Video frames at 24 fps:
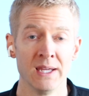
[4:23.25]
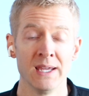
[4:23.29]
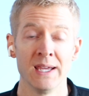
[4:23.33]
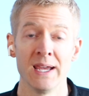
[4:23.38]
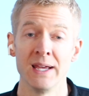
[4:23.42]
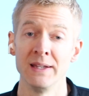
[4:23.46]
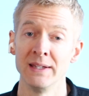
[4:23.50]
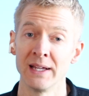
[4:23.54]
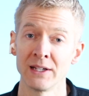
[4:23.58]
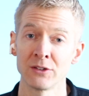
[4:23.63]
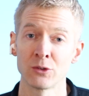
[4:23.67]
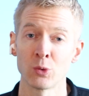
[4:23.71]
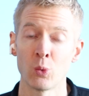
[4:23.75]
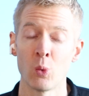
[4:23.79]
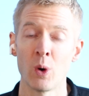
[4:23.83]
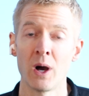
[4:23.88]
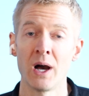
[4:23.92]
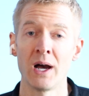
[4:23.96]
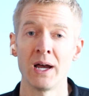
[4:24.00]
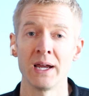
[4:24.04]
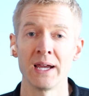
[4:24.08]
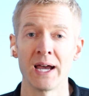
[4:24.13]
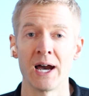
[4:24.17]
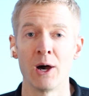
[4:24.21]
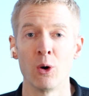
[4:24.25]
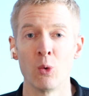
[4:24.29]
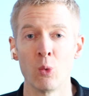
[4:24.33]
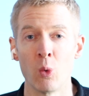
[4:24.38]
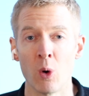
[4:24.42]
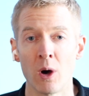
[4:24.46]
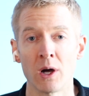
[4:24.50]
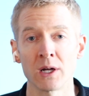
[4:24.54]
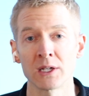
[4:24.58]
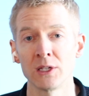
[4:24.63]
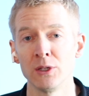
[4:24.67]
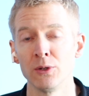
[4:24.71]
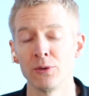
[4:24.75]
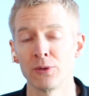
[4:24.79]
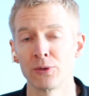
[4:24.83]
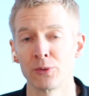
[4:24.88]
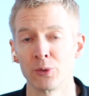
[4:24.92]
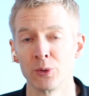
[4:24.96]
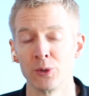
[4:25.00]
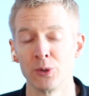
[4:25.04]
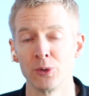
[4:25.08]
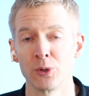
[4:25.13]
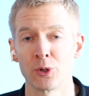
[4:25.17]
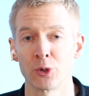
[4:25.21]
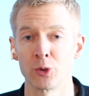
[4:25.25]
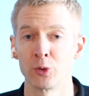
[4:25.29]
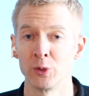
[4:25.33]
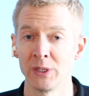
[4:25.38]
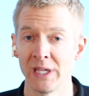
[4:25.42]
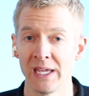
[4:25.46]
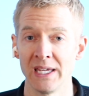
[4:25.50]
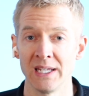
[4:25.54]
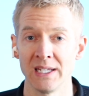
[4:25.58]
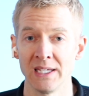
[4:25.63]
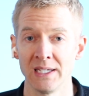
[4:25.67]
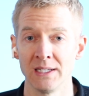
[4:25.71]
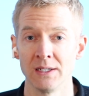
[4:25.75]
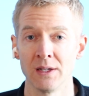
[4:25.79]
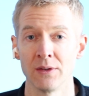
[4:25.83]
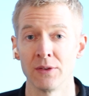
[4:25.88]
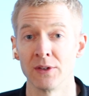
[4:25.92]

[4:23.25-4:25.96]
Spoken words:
And that's why I'll walk you through creating